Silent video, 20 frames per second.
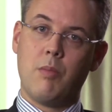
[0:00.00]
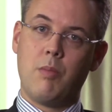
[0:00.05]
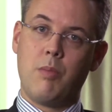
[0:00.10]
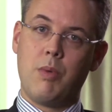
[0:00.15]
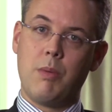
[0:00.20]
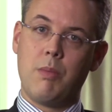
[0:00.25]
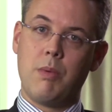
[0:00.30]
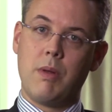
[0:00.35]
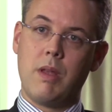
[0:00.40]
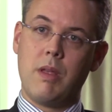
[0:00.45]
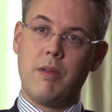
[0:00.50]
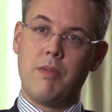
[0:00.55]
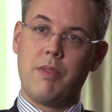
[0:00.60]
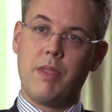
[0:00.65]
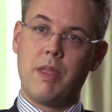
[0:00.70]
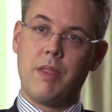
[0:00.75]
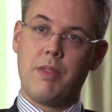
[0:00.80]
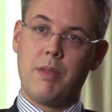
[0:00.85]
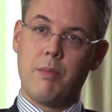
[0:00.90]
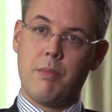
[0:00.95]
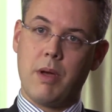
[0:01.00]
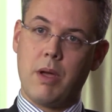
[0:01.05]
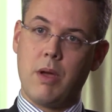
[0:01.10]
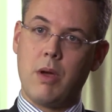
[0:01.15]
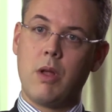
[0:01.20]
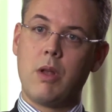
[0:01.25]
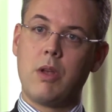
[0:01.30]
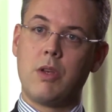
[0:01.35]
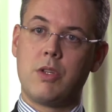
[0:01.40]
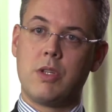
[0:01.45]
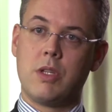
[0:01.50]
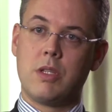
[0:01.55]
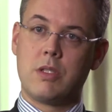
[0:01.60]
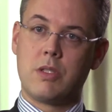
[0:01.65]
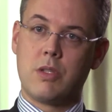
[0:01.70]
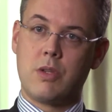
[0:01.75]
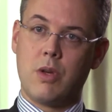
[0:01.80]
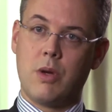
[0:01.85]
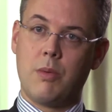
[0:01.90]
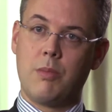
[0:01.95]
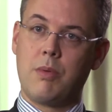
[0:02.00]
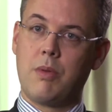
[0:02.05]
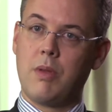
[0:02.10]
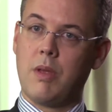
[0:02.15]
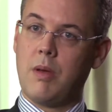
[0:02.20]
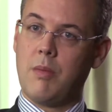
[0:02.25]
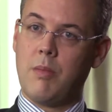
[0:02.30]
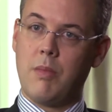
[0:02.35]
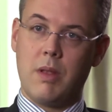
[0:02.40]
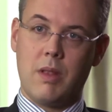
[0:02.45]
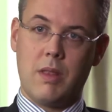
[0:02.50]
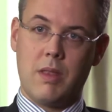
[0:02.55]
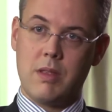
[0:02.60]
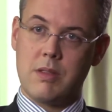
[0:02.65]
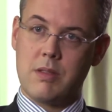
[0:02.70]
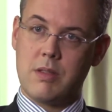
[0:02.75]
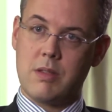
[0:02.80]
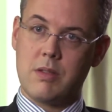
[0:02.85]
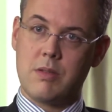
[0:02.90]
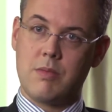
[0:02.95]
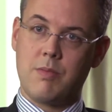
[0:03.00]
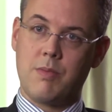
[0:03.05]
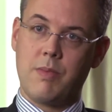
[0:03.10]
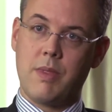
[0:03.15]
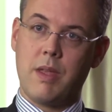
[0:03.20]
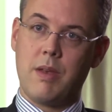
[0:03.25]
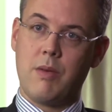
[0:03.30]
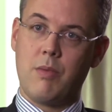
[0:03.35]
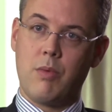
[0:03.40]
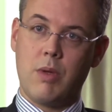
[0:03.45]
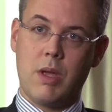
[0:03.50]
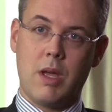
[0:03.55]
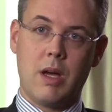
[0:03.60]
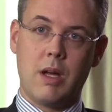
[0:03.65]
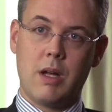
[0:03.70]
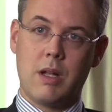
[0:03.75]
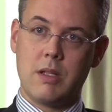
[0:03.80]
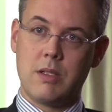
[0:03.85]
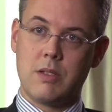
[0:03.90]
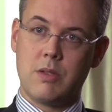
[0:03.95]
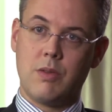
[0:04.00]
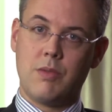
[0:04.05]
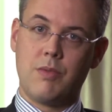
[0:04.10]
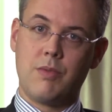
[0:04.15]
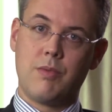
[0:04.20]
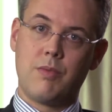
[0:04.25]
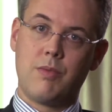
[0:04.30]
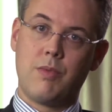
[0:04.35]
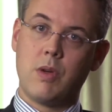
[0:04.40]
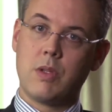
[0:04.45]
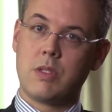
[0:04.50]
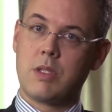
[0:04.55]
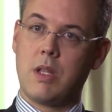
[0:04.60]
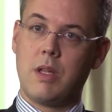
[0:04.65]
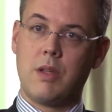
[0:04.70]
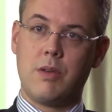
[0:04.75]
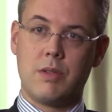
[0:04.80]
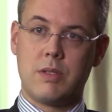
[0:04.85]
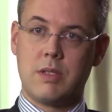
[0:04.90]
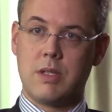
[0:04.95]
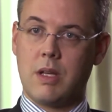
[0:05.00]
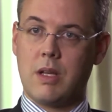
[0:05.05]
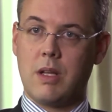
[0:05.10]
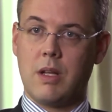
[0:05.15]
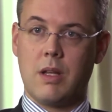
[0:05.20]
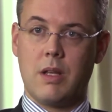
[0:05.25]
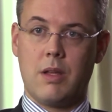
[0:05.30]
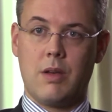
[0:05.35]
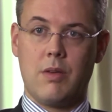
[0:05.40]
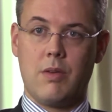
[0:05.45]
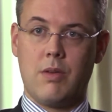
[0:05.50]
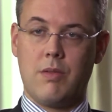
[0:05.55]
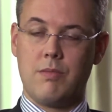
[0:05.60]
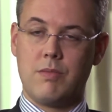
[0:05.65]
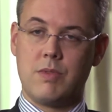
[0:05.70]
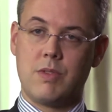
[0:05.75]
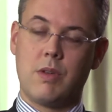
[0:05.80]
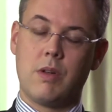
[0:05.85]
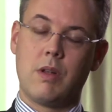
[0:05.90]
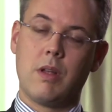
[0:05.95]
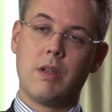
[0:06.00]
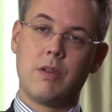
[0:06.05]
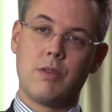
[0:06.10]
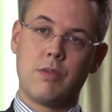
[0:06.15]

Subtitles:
we believe that the biology is stopped, and this is then regardless of first line or second line or even third line